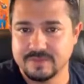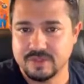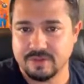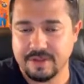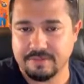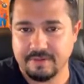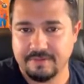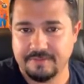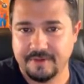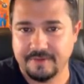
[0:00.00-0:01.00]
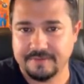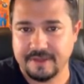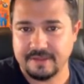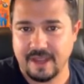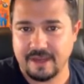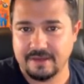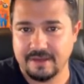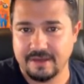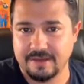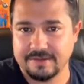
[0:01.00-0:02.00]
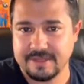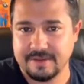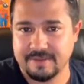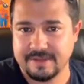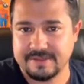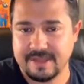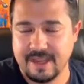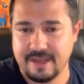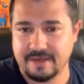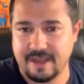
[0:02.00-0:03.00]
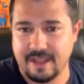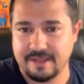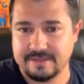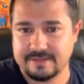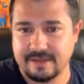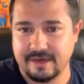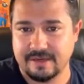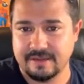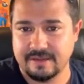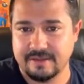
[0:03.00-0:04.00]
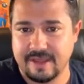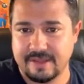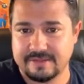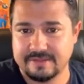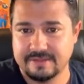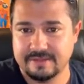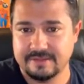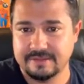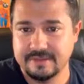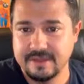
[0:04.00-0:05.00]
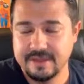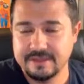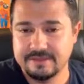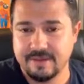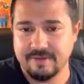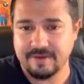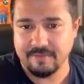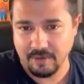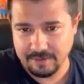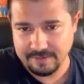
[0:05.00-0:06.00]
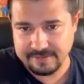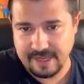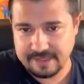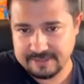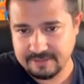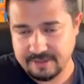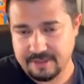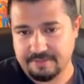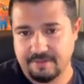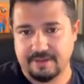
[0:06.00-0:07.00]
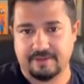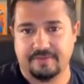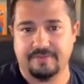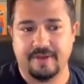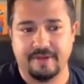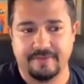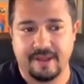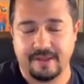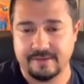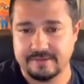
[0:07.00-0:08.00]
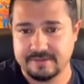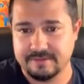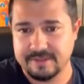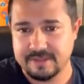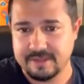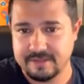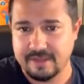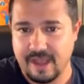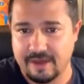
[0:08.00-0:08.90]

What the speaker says: $23.50, 9.0, signed by Stan and Starlin. That's cool. Do we have any more of those X23s for $5? Or are we out?